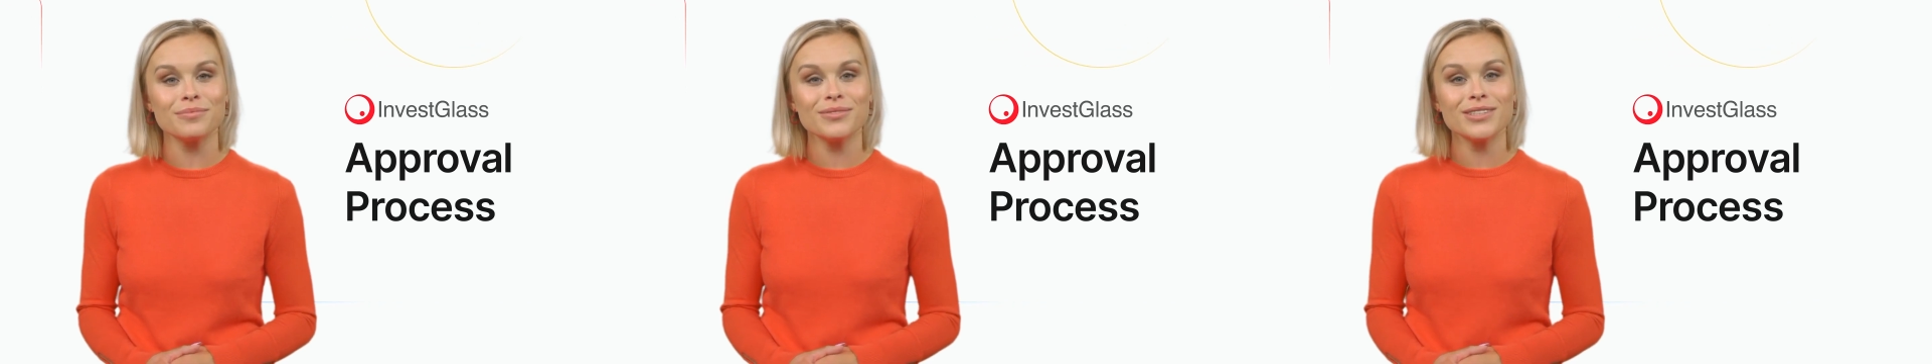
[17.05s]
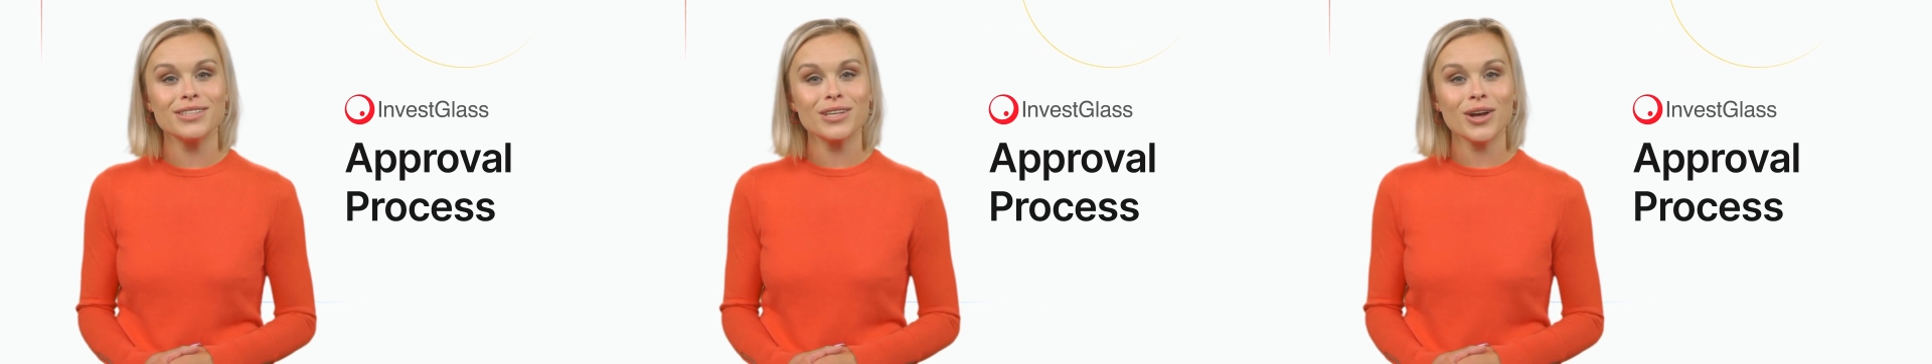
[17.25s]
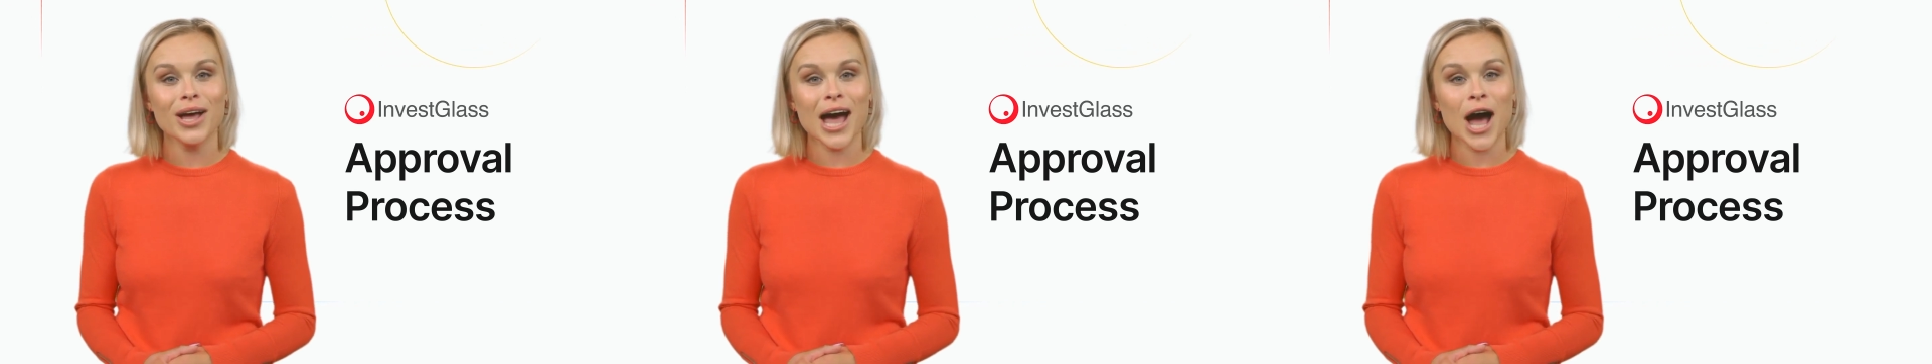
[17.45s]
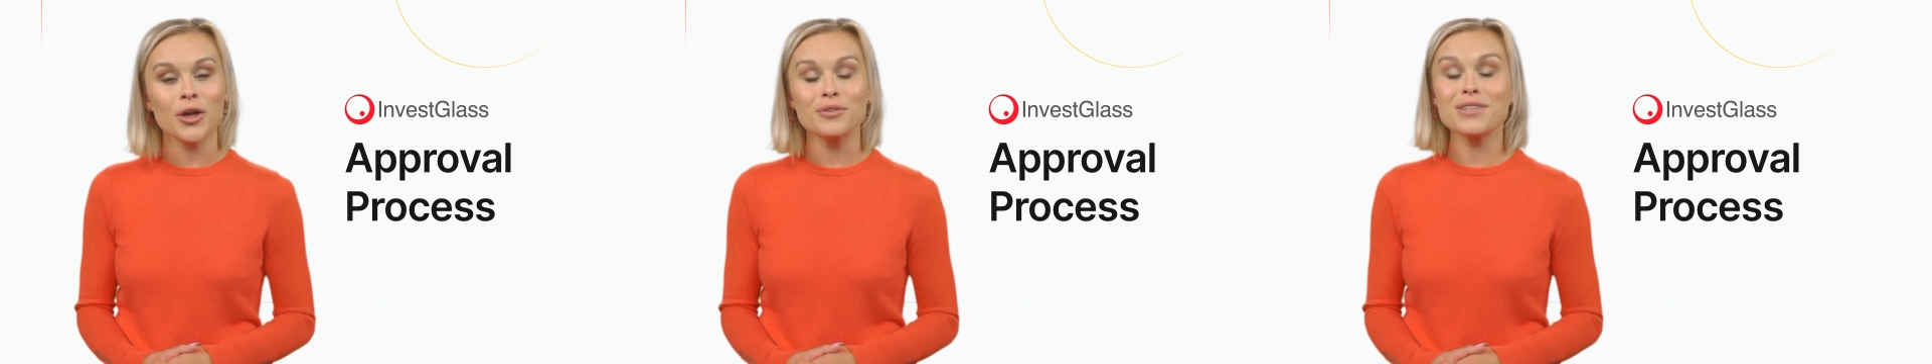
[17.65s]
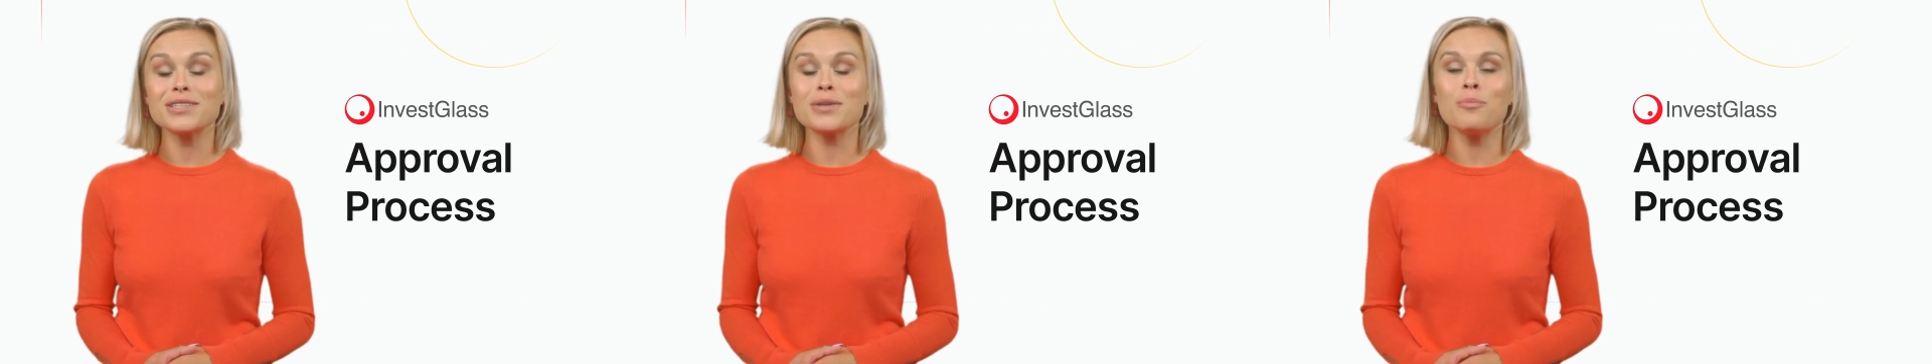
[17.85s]
So
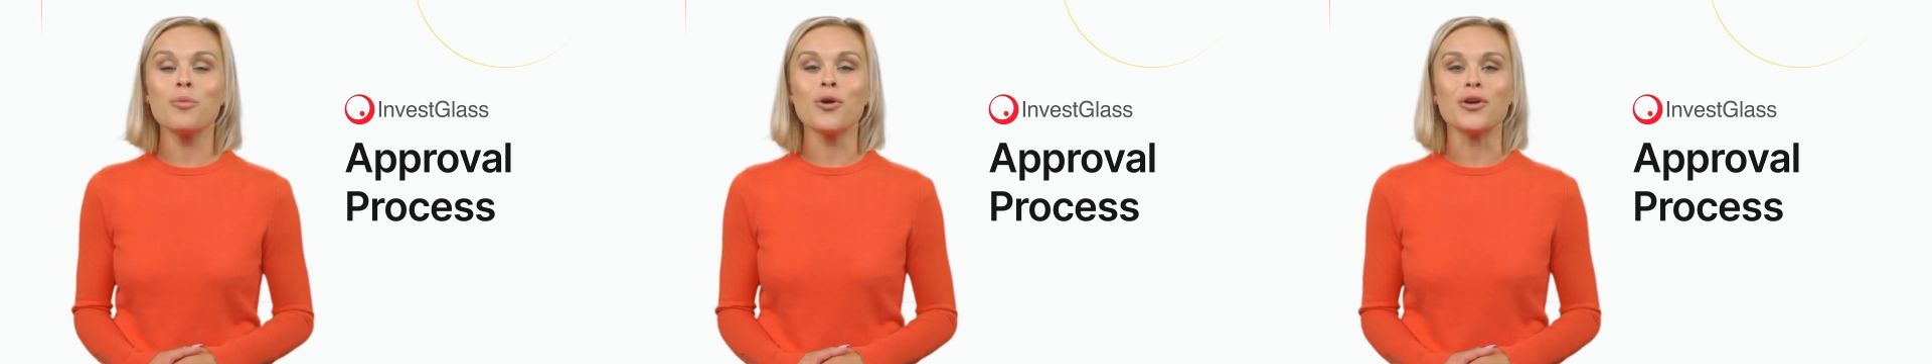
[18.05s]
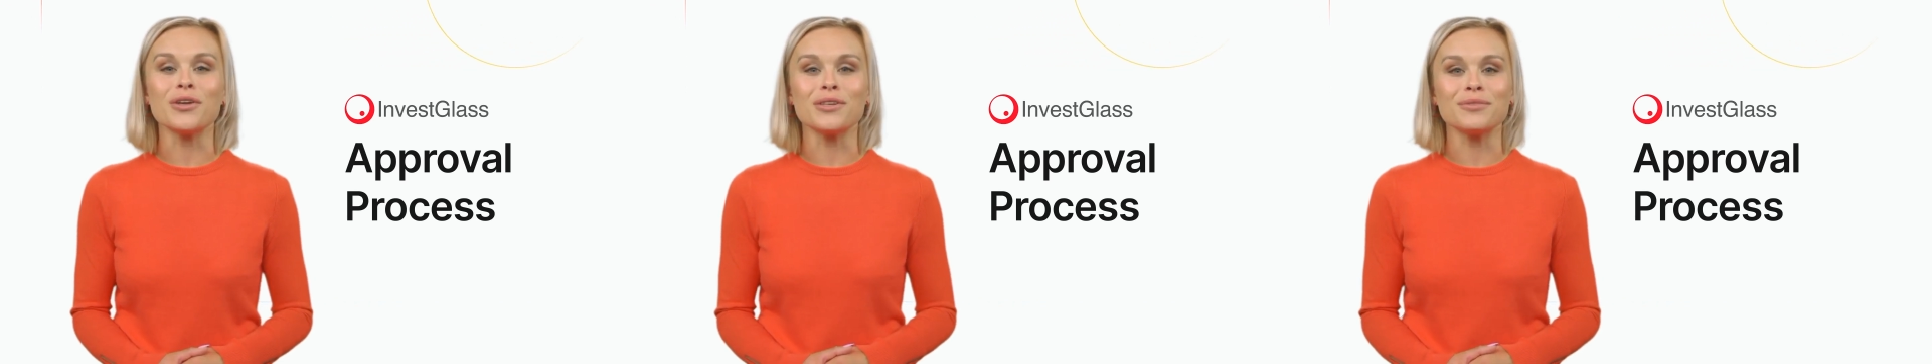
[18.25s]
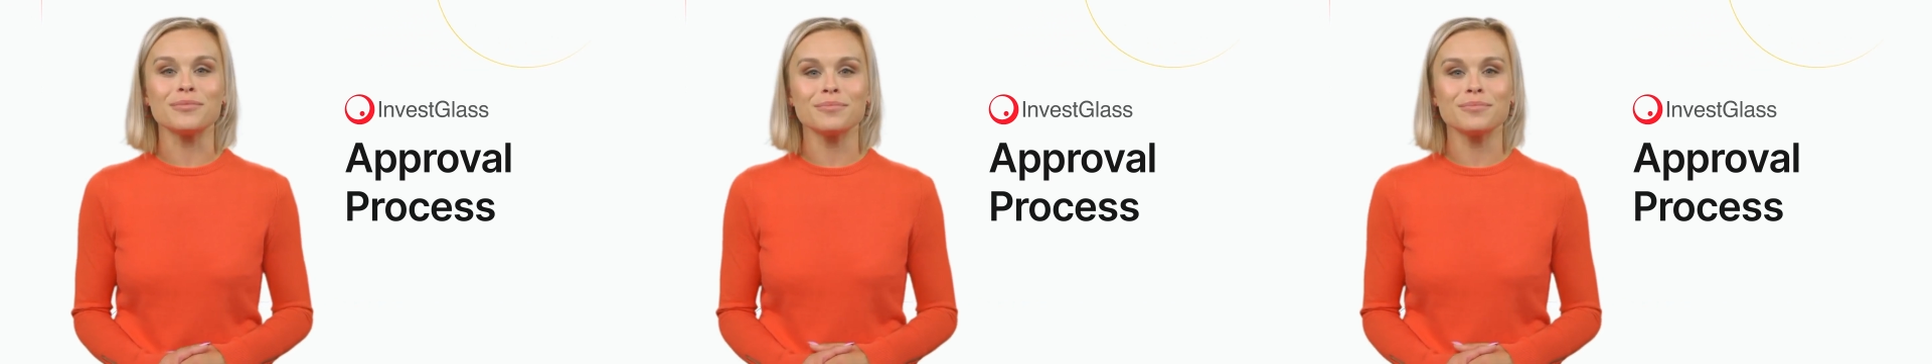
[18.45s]
how does it work?